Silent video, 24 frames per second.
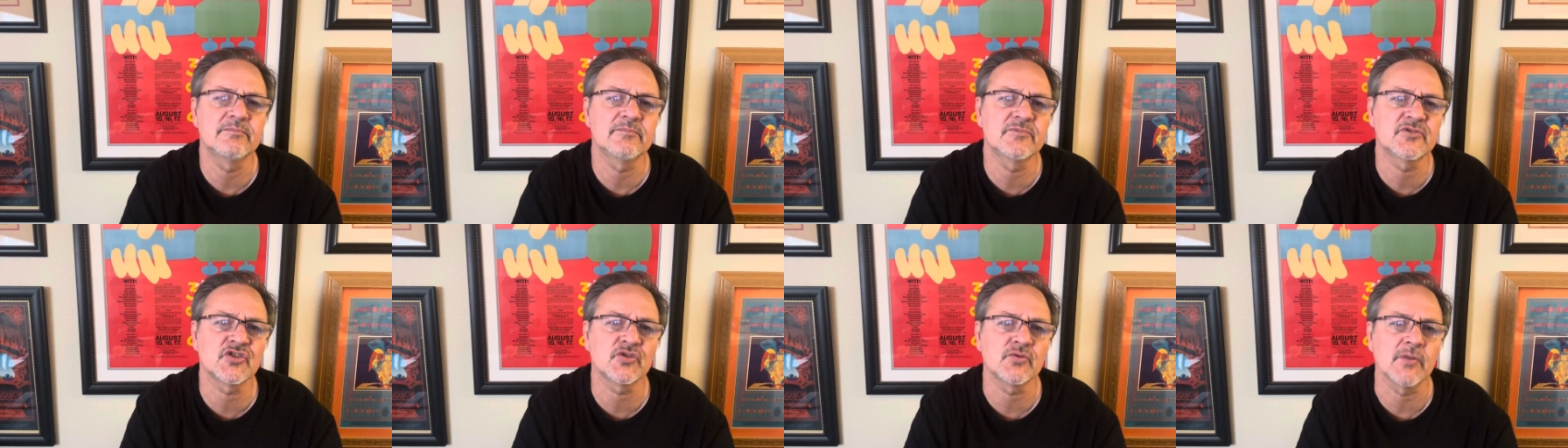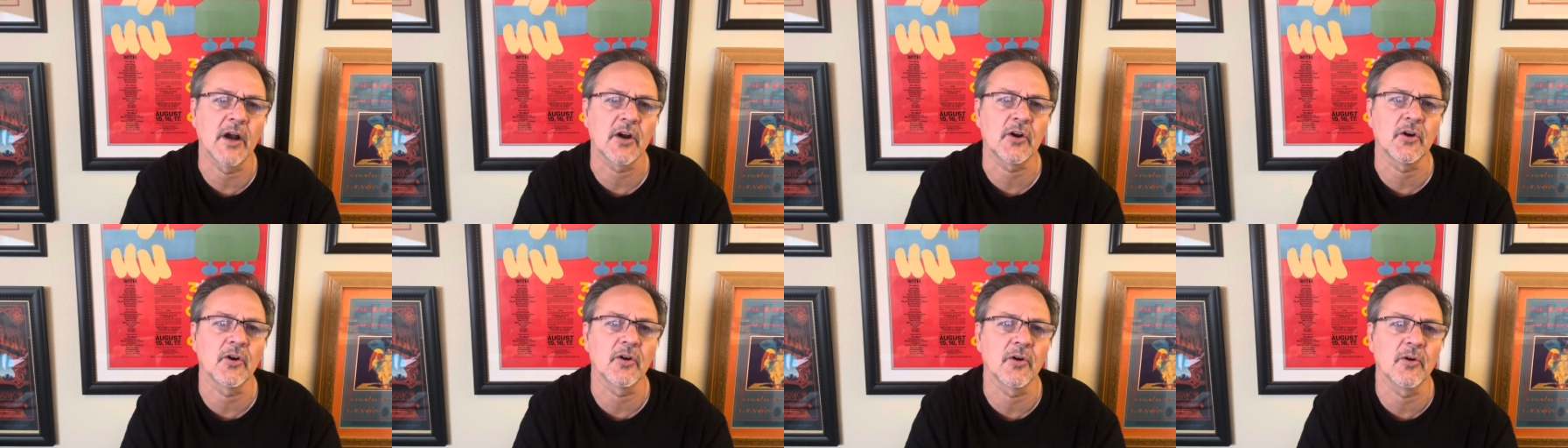
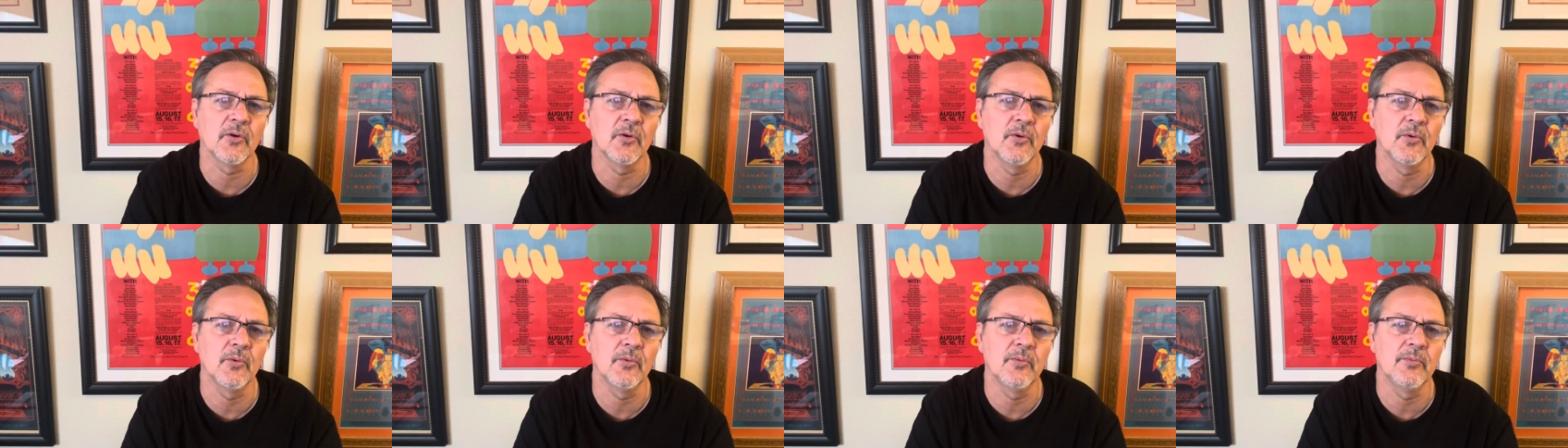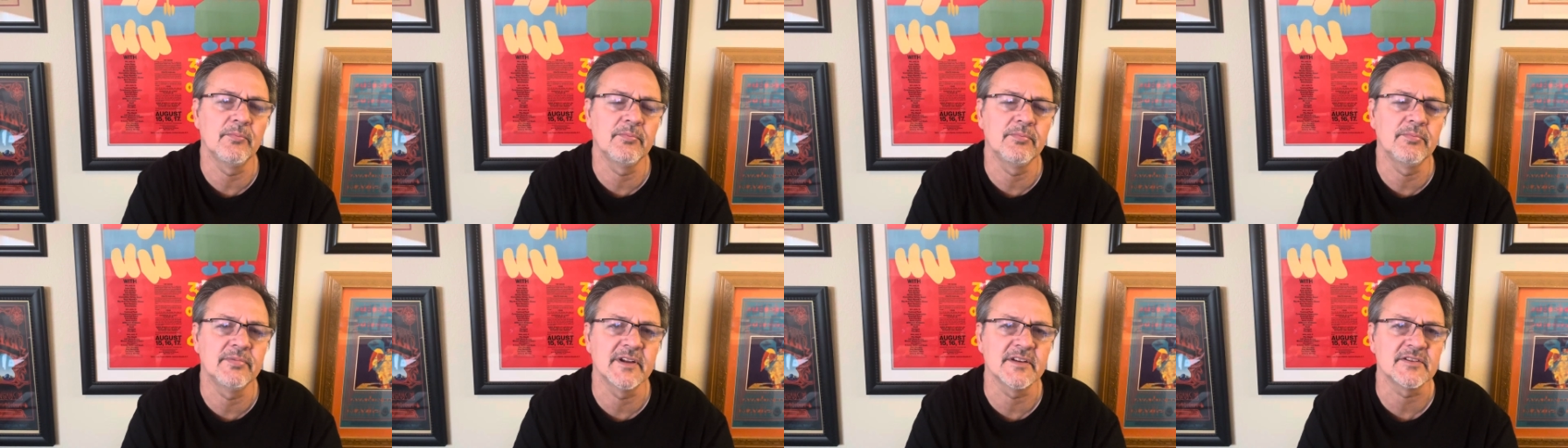trucker who
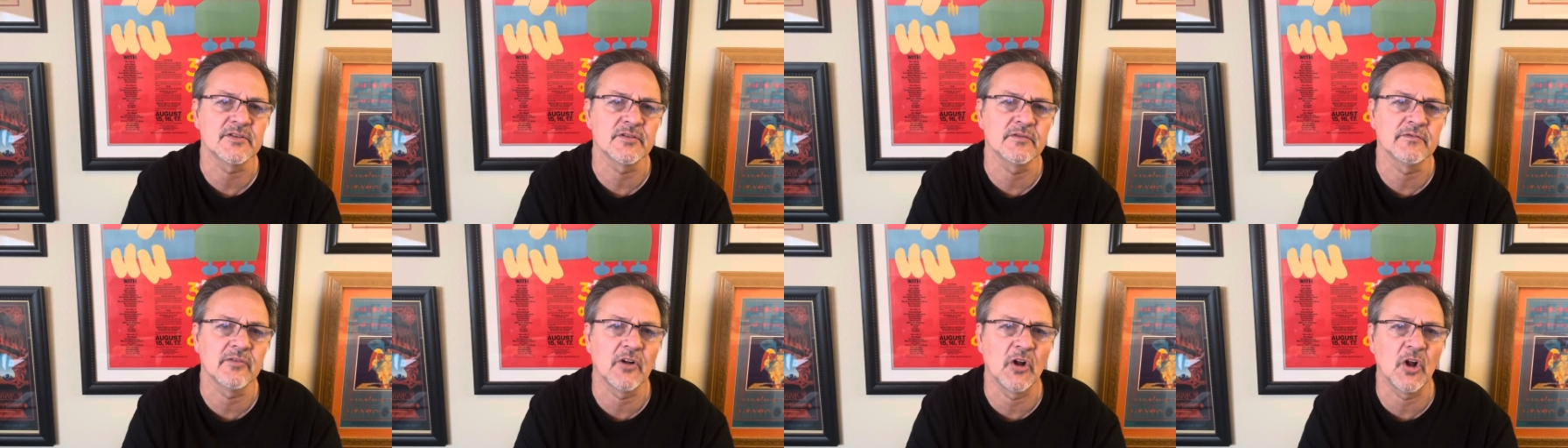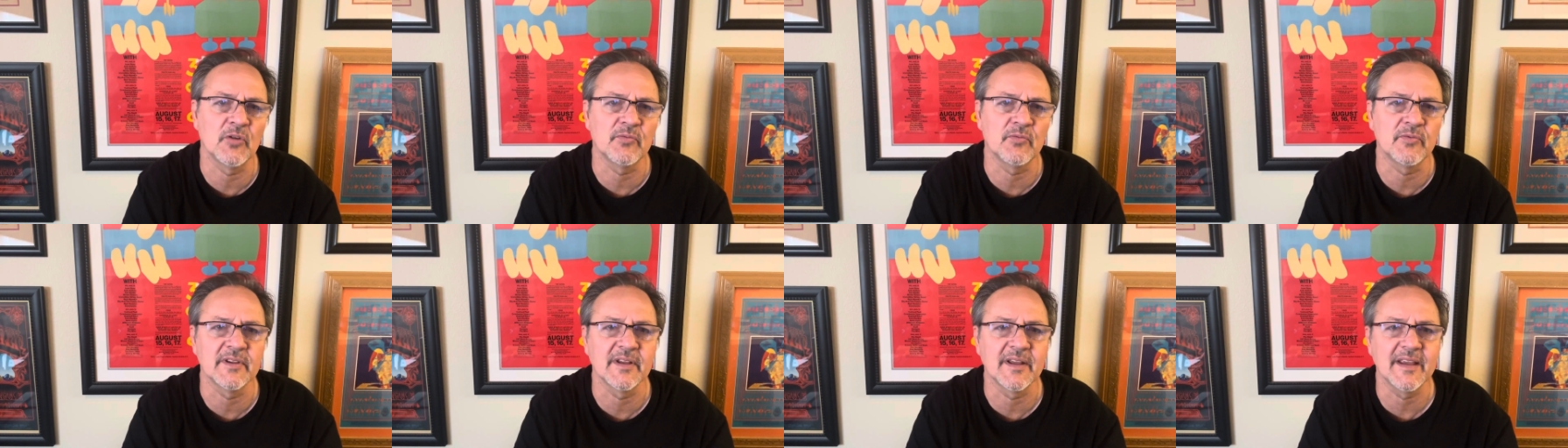gets
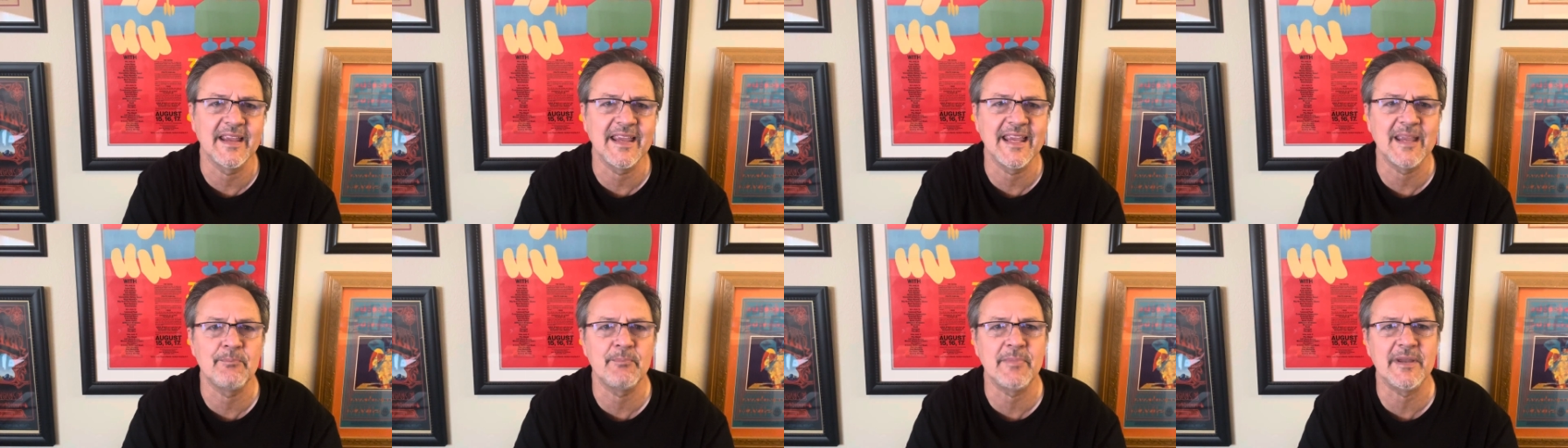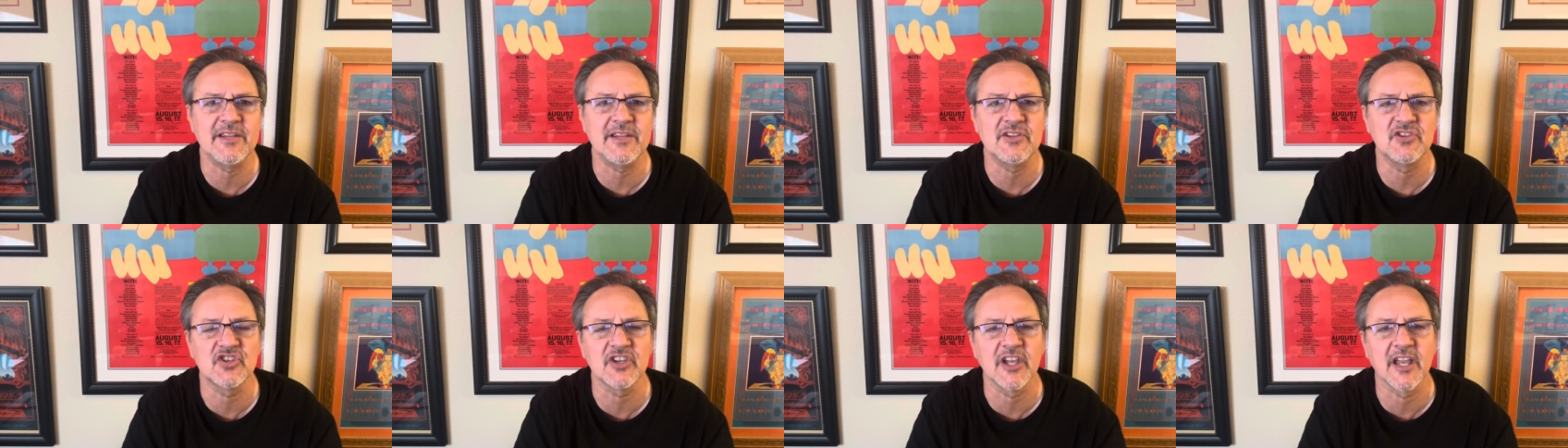involved with a
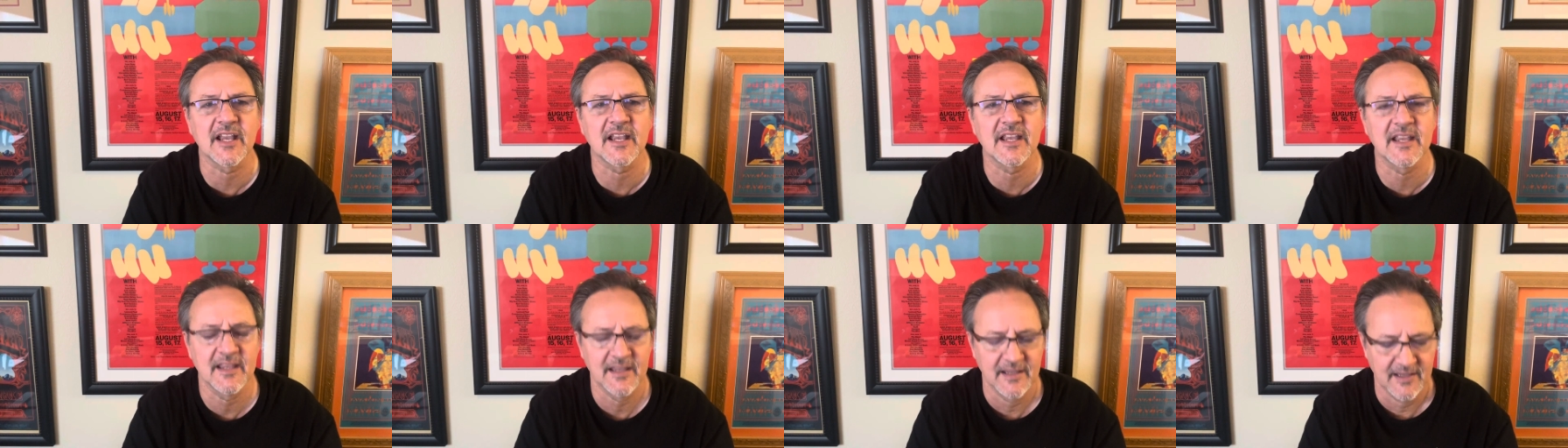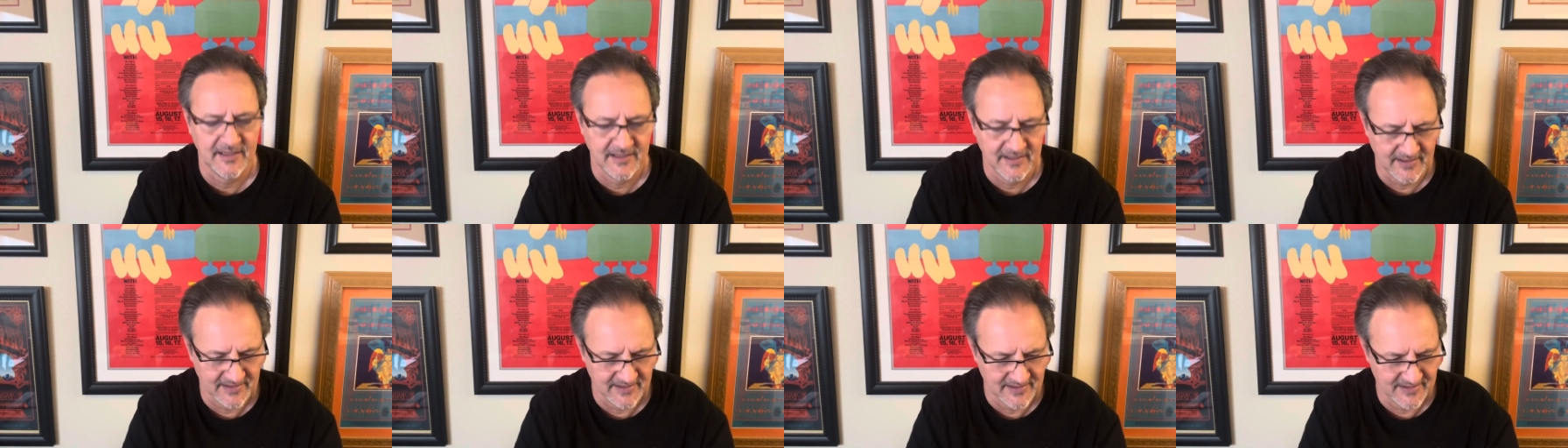hippie chick,
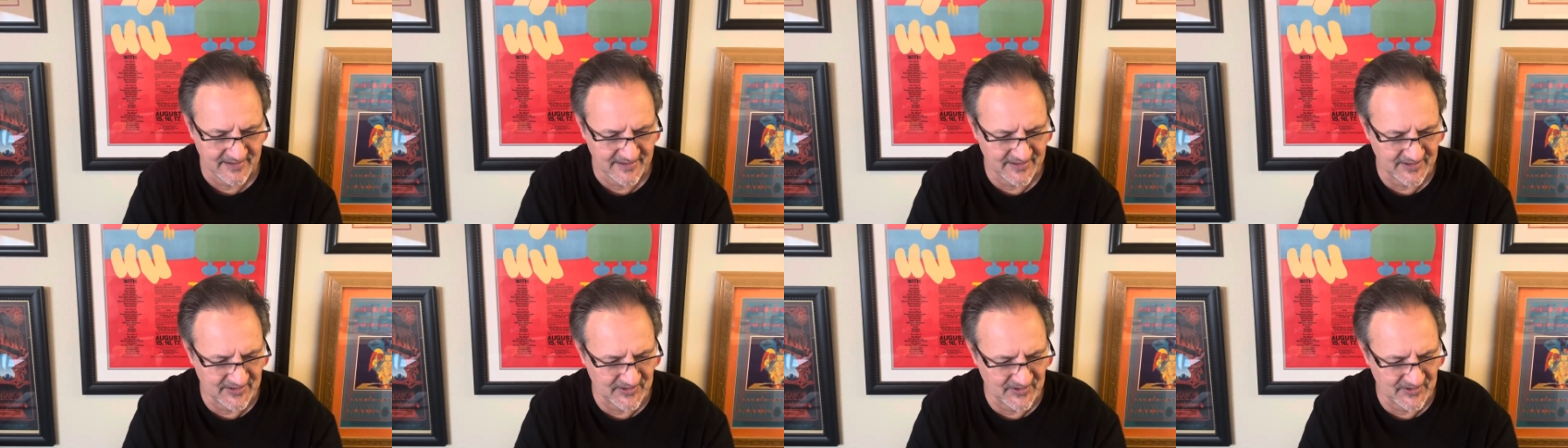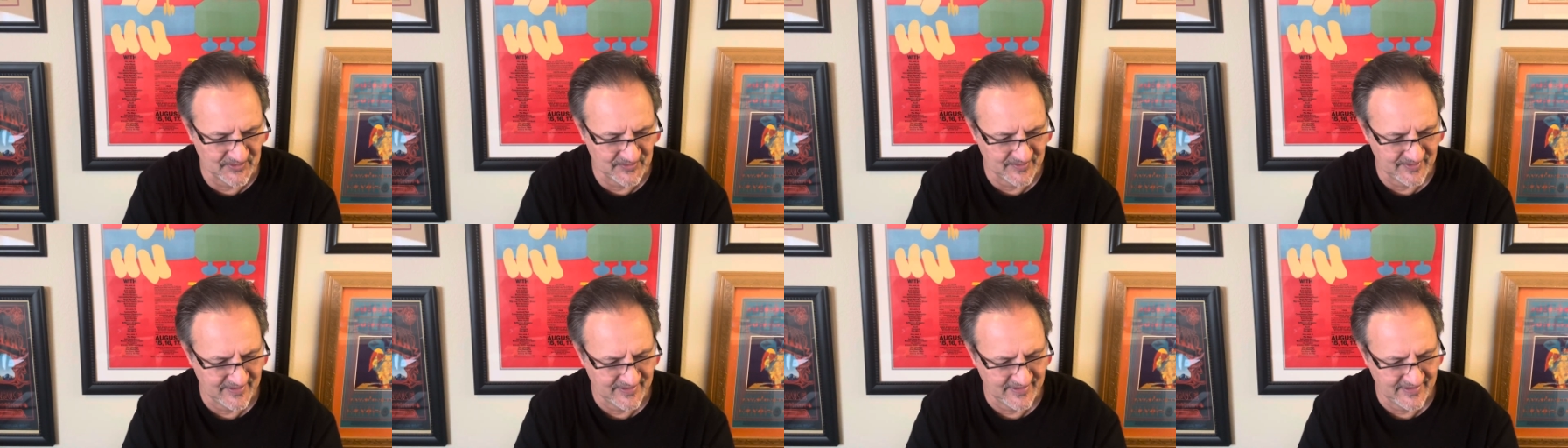
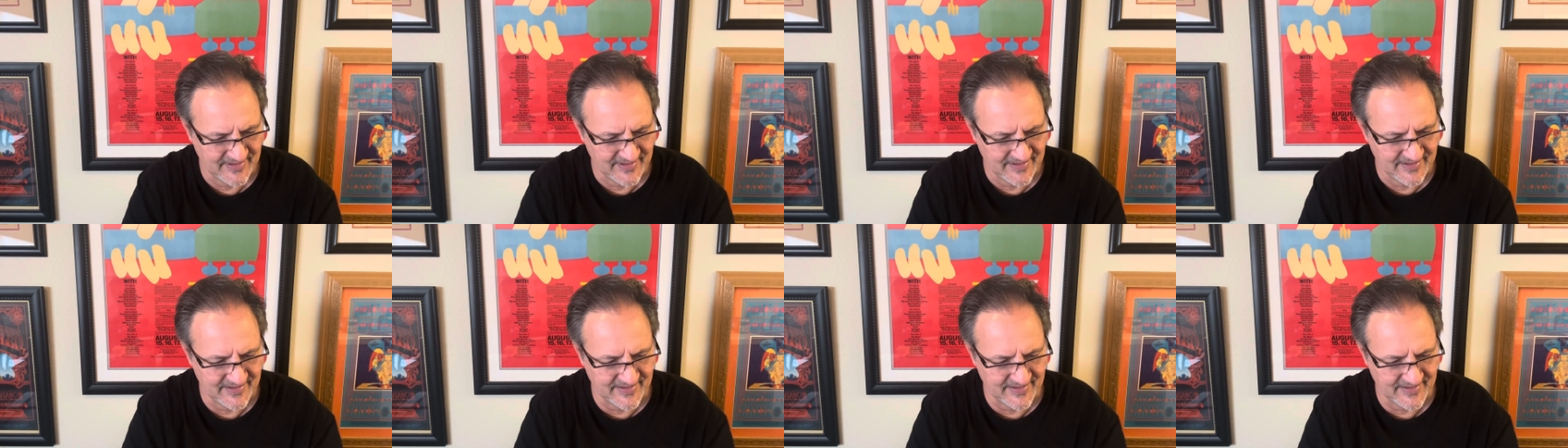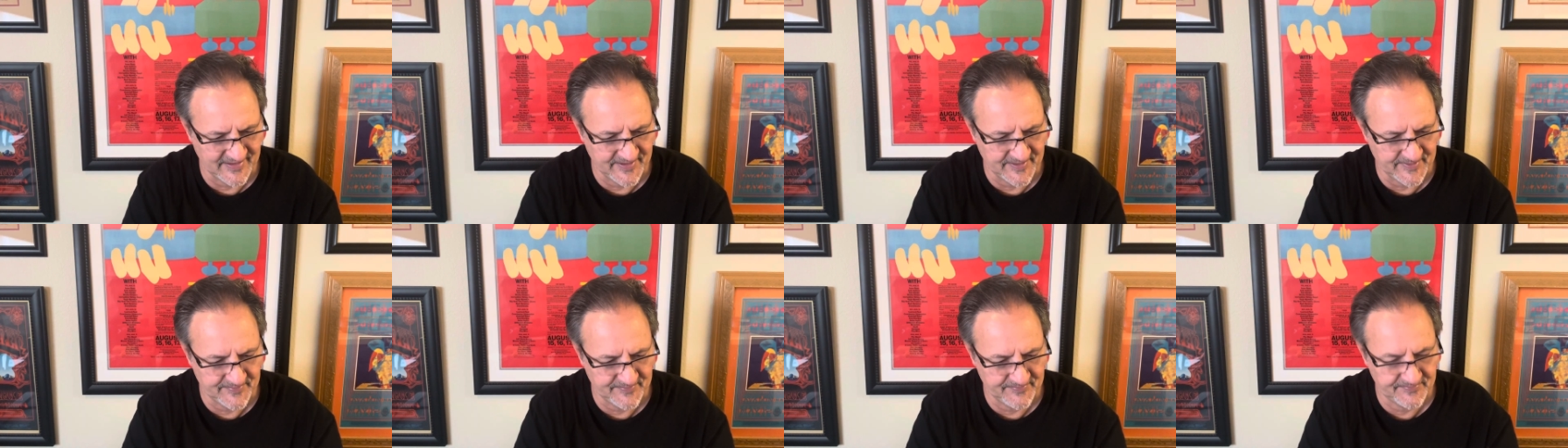
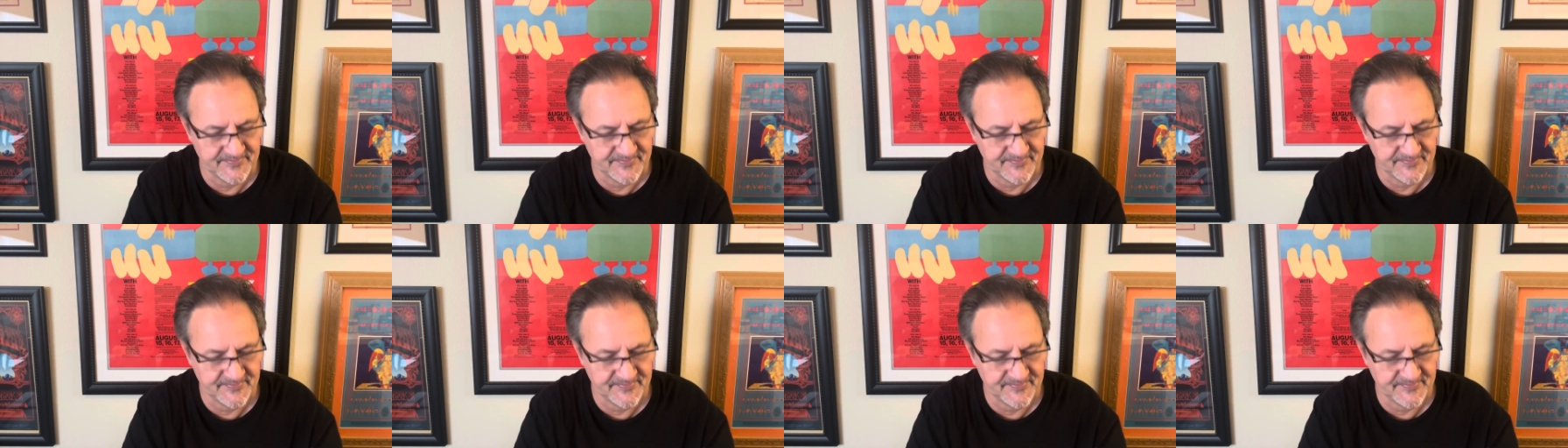a